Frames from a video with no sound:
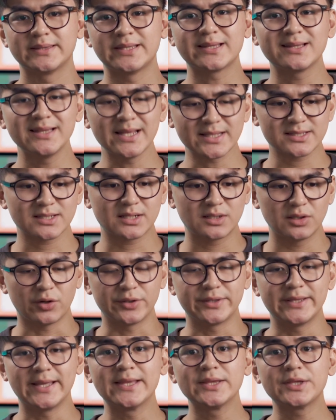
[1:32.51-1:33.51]
that lets
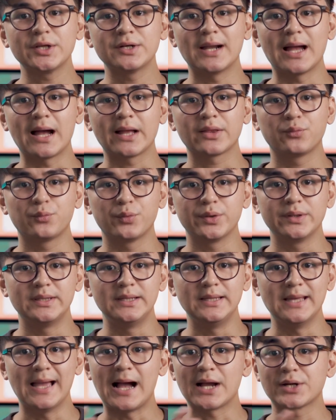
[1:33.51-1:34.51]
Claude interact with
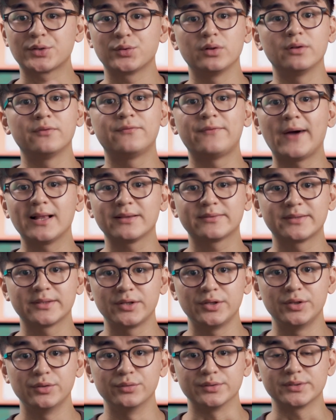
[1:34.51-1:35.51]
the actual files
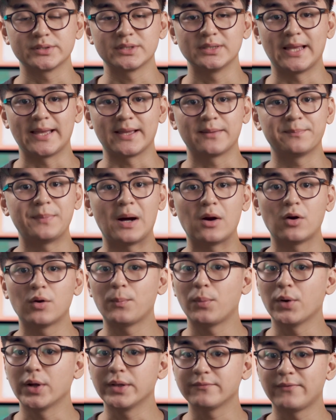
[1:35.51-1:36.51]
that you use, like
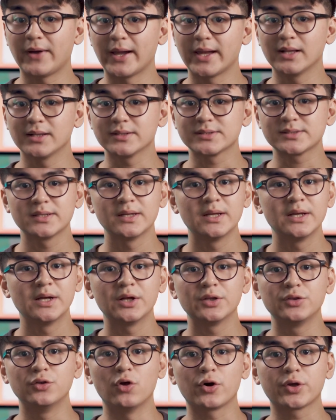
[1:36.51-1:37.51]
PowerPoint files,
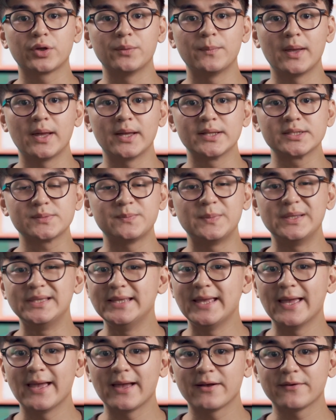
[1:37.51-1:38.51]
documents,
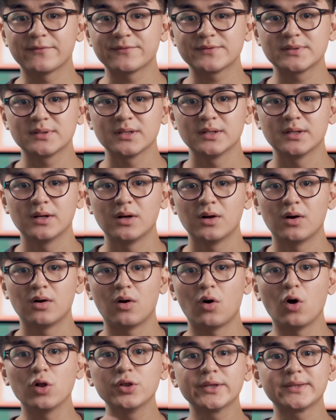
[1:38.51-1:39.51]
PDFs,
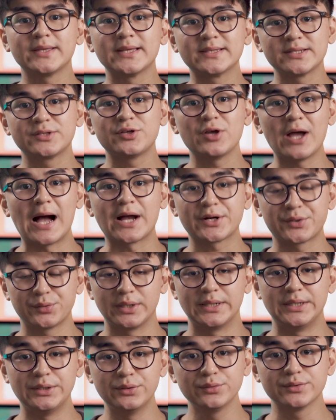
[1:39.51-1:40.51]
all the things that you
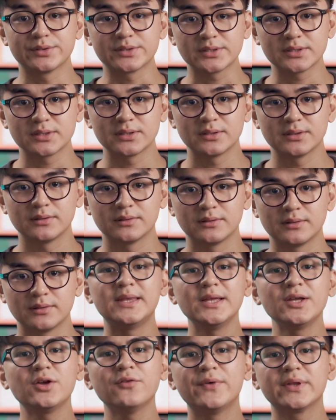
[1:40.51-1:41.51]
actually use.
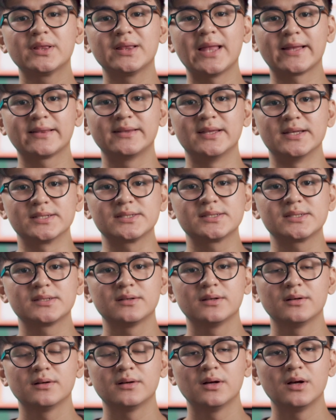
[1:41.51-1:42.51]
Think of it like this.